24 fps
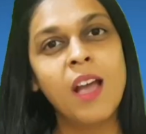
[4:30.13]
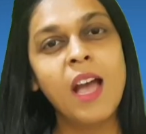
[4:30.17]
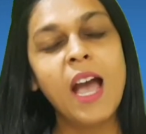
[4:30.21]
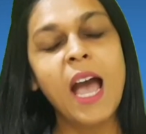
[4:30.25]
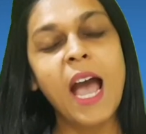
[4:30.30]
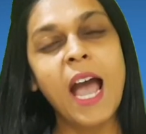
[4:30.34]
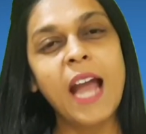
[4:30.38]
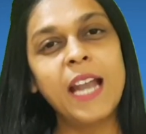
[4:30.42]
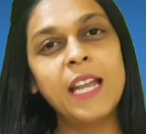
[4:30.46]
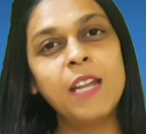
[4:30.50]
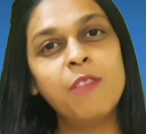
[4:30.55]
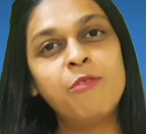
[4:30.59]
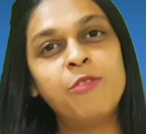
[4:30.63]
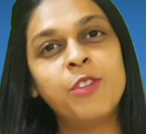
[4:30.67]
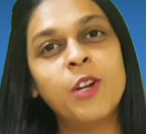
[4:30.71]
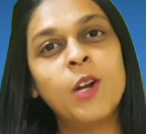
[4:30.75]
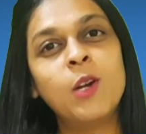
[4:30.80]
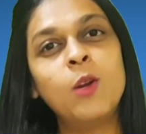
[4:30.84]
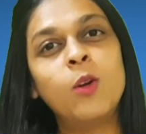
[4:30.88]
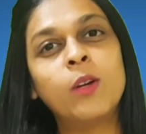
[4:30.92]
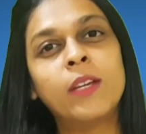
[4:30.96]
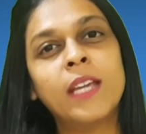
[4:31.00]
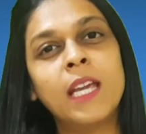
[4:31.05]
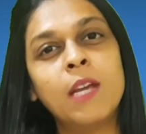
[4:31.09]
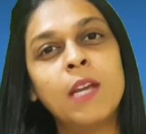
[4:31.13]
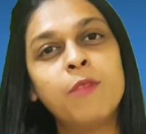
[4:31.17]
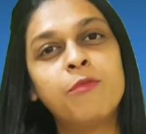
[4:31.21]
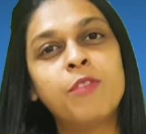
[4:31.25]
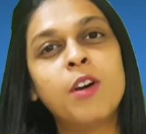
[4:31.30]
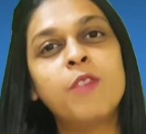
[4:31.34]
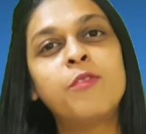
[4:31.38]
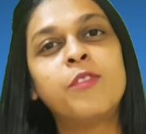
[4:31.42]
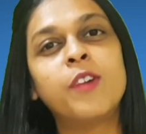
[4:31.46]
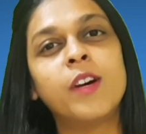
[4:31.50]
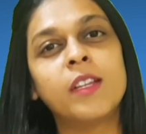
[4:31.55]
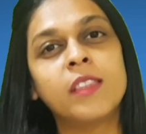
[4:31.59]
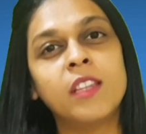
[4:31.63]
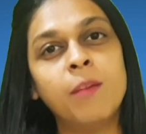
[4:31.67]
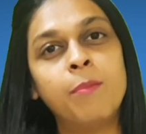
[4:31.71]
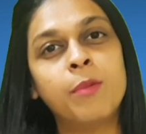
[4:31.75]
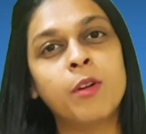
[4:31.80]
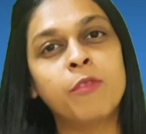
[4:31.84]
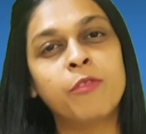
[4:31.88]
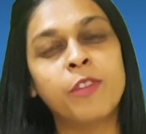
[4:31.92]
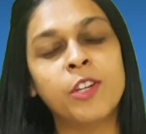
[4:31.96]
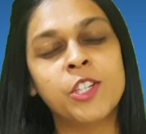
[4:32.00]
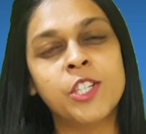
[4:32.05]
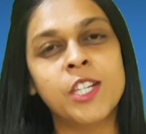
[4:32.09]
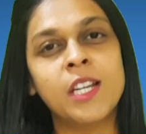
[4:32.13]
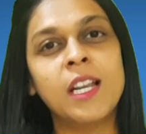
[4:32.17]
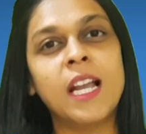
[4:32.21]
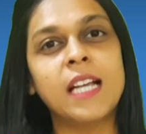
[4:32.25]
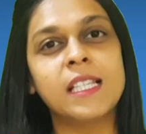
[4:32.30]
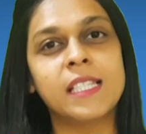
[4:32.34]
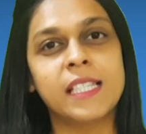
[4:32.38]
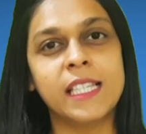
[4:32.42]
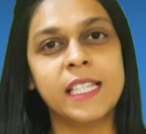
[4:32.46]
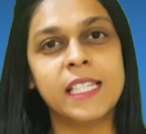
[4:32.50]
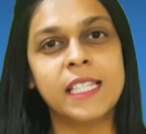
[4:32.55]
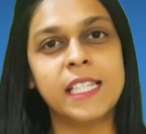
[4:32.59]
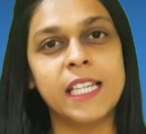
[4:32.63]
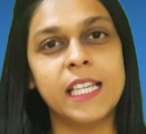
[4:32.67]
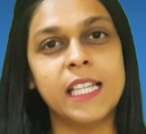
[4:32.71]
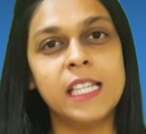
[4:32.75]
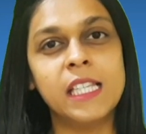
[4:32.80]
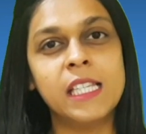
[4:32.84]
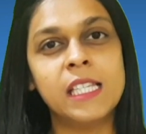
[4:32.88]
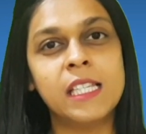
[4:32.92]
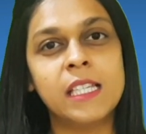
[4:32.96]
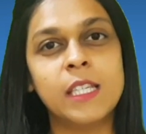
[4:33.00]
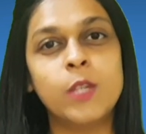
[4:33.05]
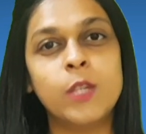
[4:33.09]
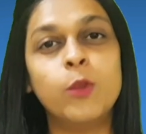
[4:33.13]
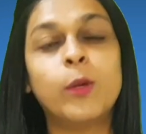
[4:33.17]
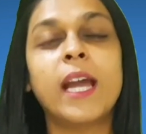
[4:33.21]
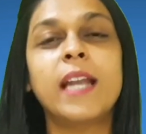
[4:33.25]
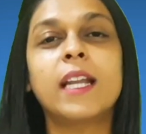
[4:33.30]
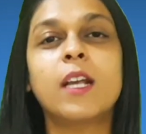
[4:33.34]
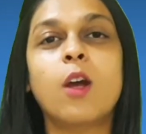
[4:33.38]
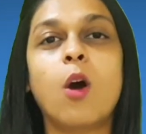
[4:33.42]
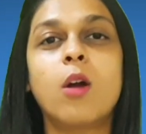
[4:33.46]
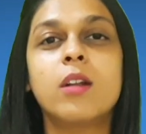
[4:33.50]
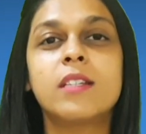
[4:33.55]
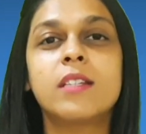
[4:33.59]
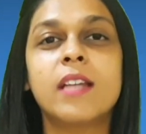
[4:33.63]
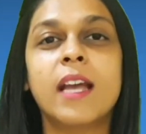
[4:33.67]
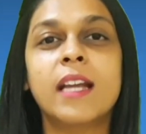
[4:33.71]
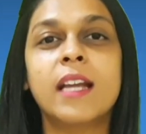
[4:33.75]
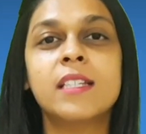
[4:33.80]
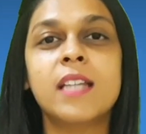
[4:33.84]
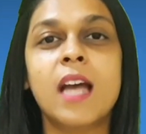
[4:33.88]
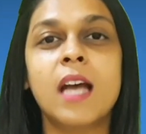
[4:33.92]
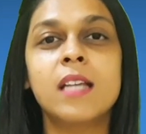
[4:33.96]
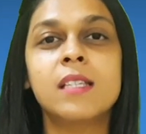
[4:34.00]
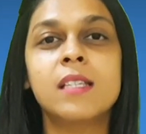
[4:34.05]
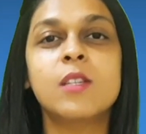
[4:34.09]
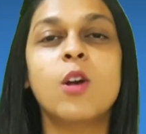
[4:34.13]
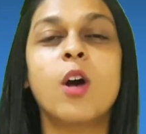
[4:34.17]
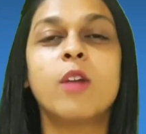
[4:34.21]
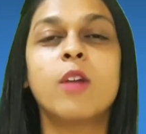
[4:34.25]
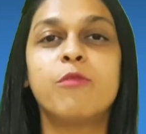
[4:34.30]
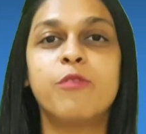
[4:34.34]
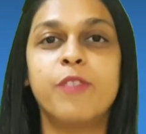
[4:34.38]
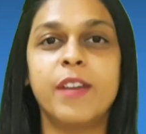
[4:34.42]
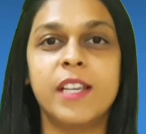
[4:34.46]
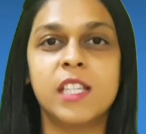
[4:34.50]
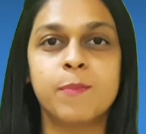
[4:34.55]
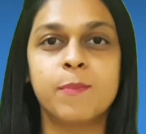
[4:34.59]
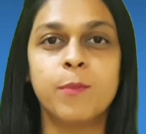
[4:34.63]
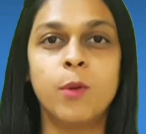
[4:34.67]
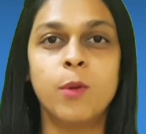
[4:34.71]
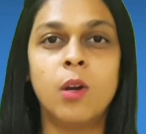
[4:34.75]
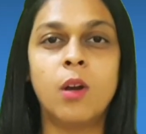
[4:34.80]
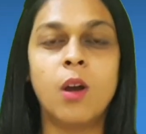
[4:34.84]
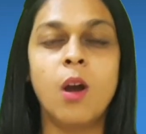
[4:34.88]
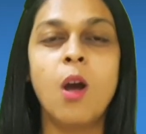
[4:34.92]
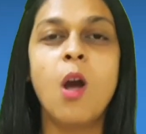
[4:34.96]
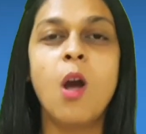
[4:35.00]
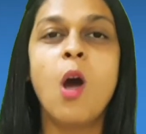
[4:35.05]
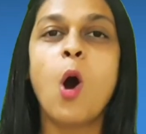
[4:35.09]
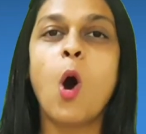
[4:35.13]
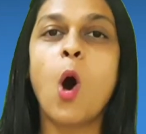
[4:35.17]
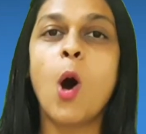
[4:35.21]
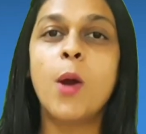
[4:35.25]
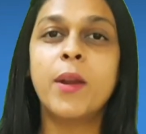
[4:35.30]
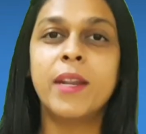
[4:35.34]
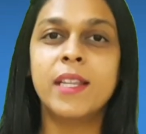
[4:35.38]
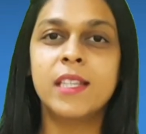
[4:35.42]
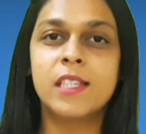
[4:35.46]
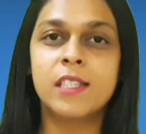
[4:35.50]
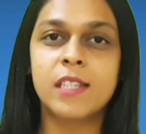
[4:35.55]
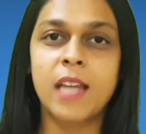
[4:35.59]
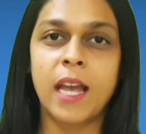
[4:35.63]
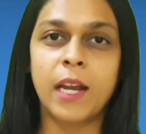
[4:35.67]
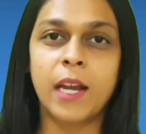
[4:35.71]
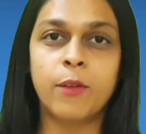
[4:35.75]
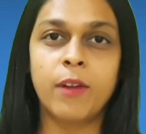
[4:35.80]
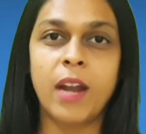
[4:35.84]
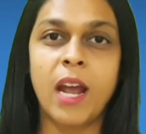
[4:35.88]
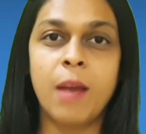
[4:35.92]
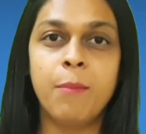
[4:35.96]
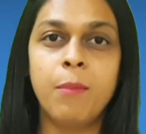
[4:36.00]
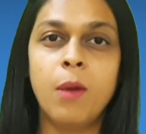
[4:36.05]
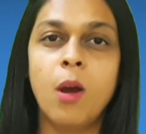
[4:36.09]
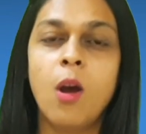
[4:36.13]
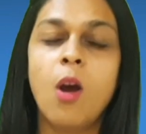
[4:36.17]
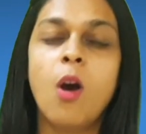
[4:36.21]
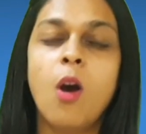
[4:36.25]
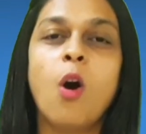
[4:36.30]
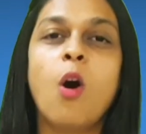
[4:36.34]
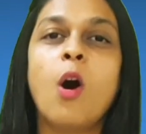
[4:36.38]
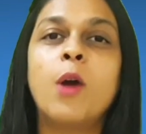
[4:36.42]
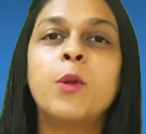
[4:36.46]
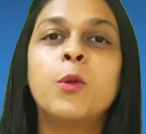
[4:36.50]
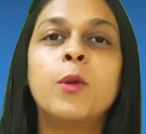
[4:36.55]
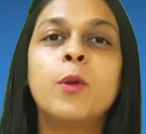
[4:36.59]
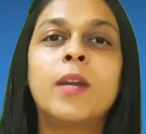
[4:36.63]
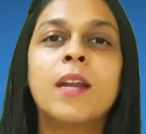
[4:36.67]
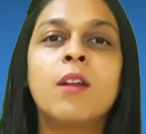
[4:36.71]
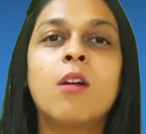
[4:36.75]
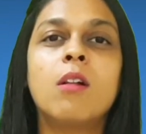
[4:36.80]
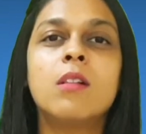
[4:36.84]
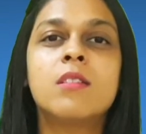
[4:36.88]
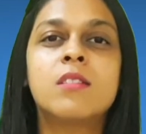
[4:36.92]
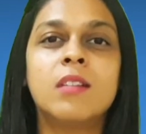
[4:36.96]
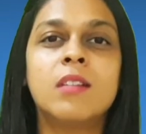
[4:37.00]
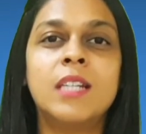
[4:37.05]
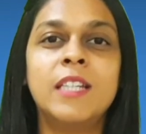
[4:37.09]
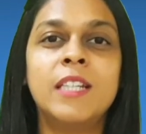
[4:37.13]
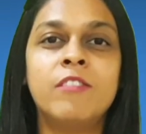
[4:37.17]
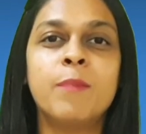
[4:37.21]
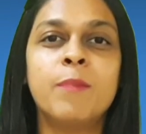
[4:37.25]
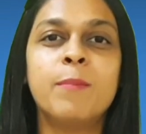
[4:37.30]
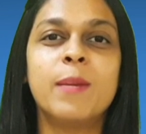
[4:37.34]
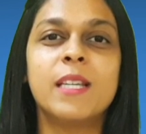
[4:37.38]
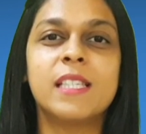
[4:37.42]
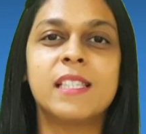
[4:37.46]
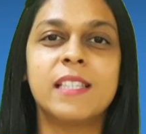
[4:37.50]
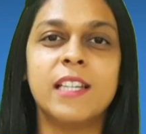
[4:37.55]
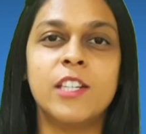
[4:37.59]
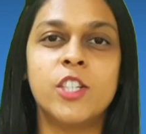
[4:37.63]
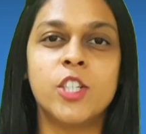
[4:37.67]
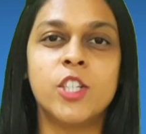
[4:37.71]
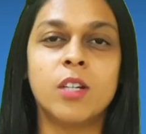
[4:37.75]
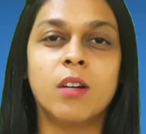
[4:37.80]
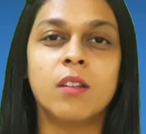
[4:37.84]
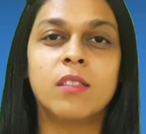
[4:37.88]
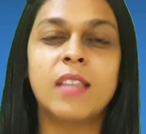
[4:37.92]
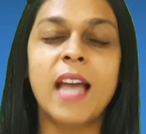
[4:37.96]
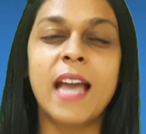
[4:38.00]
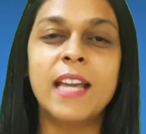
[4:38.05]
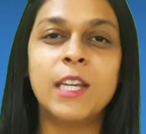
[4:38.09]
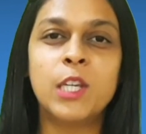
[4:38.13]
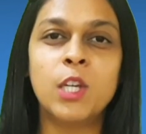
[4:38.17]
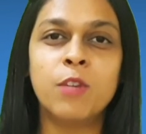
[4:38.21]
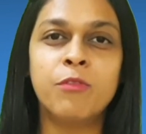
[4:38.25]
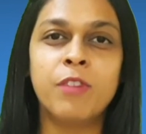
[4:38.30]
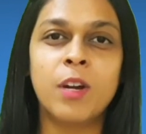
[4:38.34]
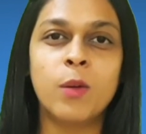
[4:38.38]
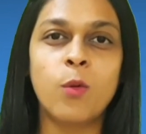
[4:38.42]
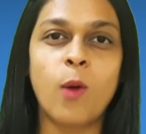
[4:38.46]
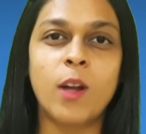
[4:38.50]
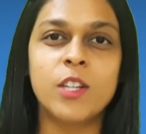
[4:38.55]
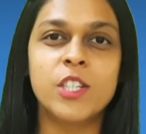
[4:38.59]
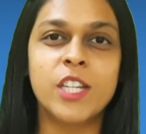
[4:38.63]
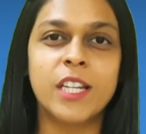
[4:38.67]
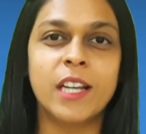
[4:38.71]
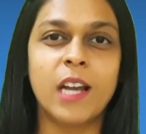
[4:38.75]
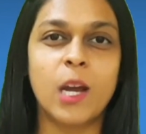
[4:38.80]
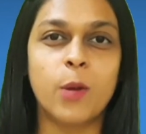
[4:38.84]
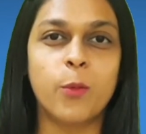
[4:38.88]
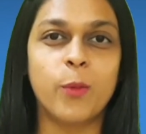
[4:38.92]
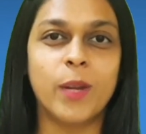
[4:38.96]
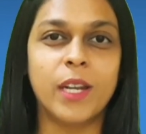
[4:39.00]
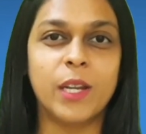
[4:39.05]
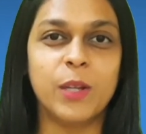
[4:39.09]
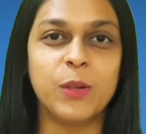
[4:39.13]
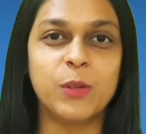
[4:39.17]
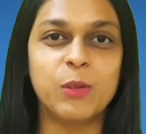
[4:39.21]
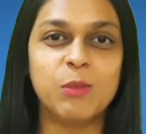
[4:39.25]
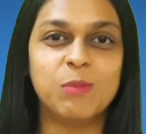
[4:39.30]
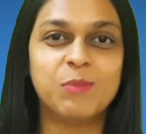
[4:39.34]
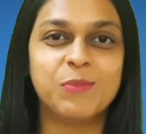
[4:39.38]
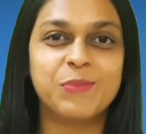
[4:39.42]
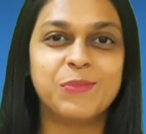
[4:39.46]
And if you are looking for further professional assistance, you can contact us on Facebook or Instagram, or you can also leave a message here. Thank you for watching our video.